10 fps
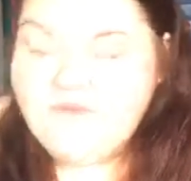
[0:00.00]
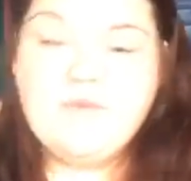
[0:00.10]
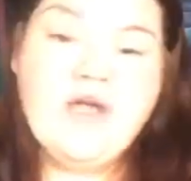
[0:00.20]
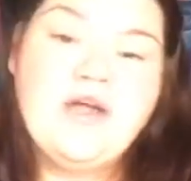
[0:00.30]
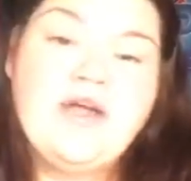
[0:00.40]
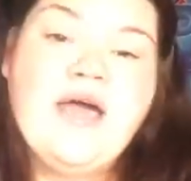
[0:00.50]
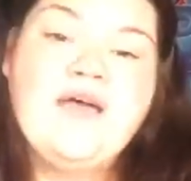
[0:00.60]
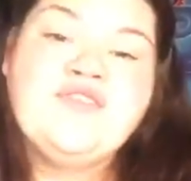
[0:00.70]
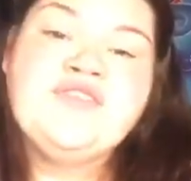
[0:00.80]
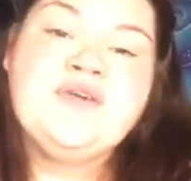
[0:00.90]
we are and how
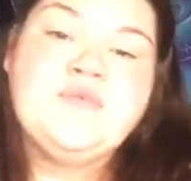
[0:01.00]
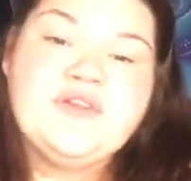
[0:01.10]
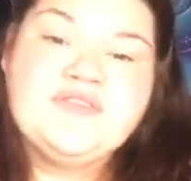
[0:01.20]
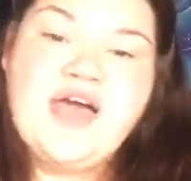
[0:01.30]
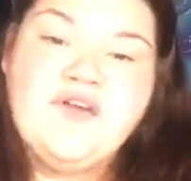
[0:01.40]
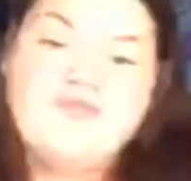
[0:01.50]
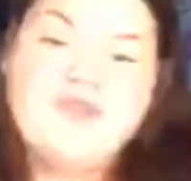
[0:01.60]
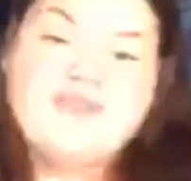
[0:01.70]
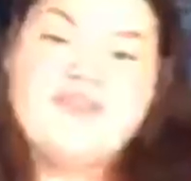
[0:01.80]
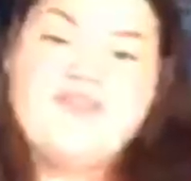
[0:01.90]
everything works out for
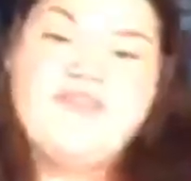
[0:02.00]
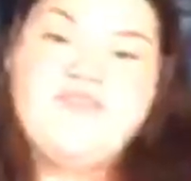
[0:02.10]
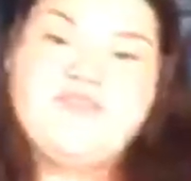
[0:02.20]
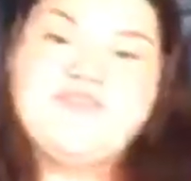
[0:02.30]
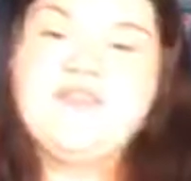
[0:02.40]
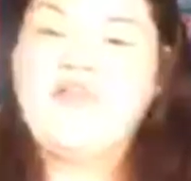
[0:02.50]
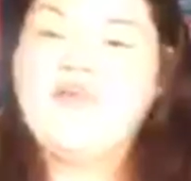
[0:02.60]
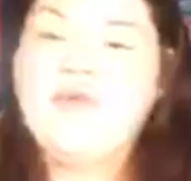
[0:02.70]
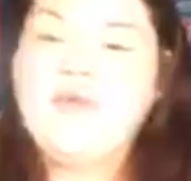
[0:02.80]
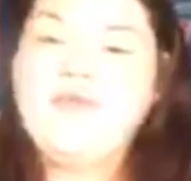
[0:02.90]
us, even if it's not the
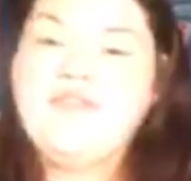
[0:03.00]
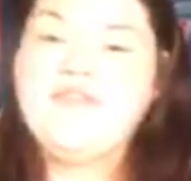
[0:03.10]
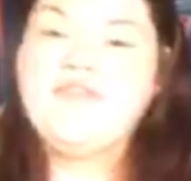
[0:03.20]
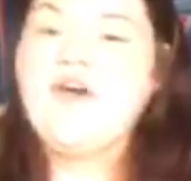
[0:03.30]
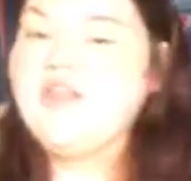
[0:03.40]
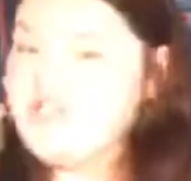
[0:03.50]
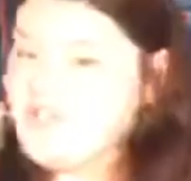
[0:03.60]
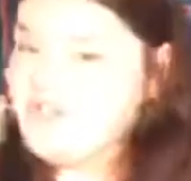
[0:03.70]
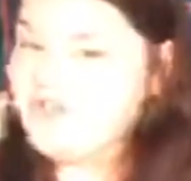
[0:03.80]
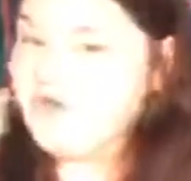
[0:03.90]
way we thought it
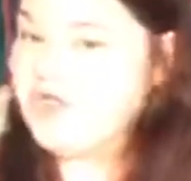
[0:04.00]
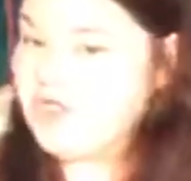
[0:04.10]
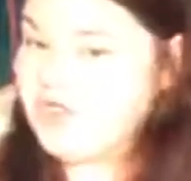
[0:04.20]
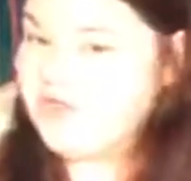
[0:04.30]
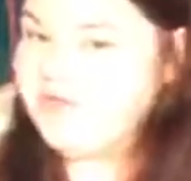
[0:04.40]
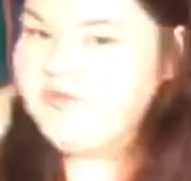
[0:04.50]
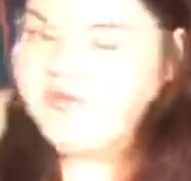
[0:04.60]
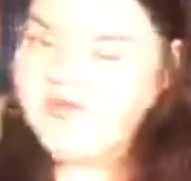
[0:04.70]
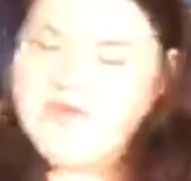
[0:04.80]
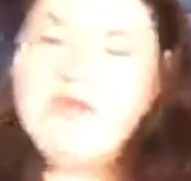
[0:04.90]
should or could.
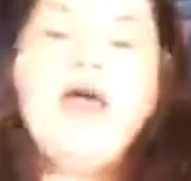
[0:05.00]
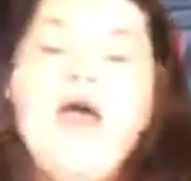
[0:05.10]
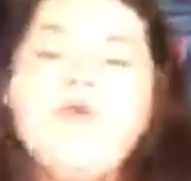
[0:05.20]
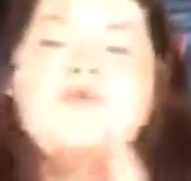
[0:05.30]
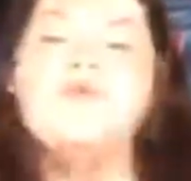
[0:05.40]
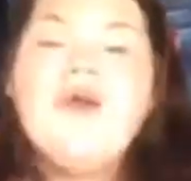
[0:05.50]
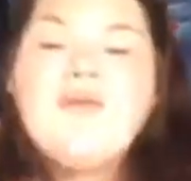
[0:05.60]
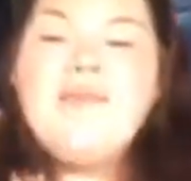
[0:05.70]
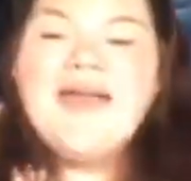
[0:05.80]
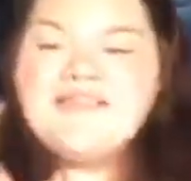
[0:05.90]
Oh,
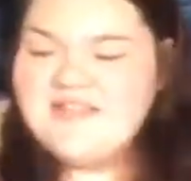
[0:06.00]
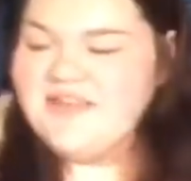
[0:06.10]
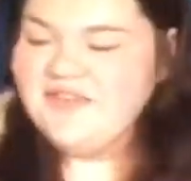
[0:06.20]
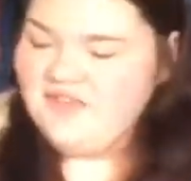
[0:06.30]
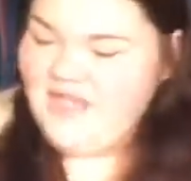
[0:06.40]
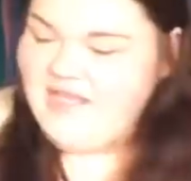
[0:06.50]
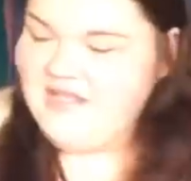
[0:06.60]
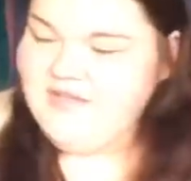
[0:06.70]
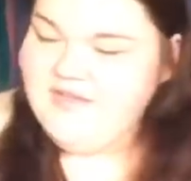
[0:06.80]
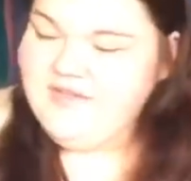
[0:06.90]
welcome back, dear. Thank
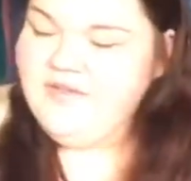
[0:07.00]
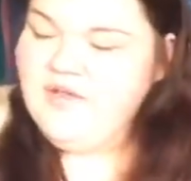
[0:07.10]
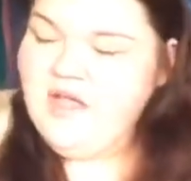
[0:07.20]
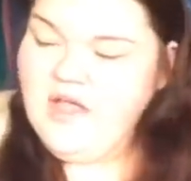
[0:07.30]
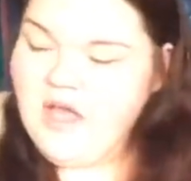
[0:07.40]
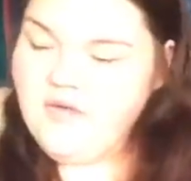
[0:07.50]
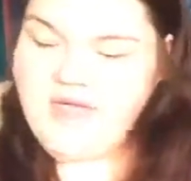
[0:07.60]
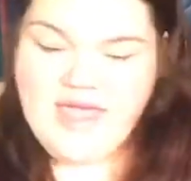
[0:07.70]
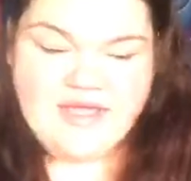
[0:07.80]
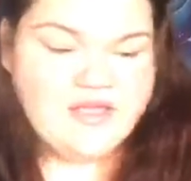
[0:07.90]
you.
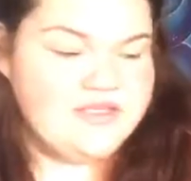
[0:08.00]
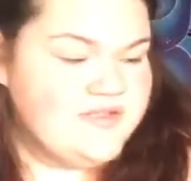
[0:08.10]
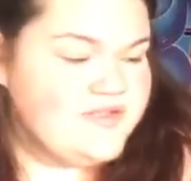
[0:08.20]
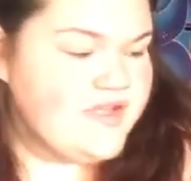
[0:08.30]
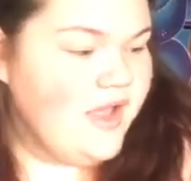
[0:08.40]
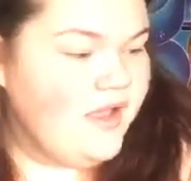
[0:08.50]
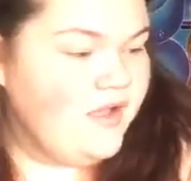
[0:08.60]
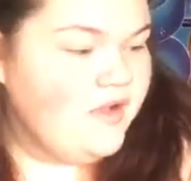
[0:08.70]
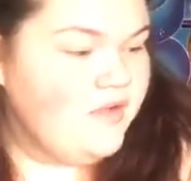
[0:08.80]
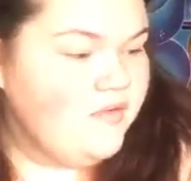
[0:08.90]
Okay,
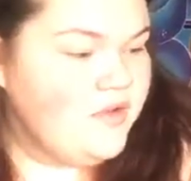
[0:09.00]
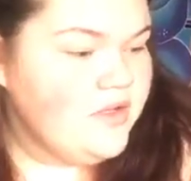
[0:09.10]
so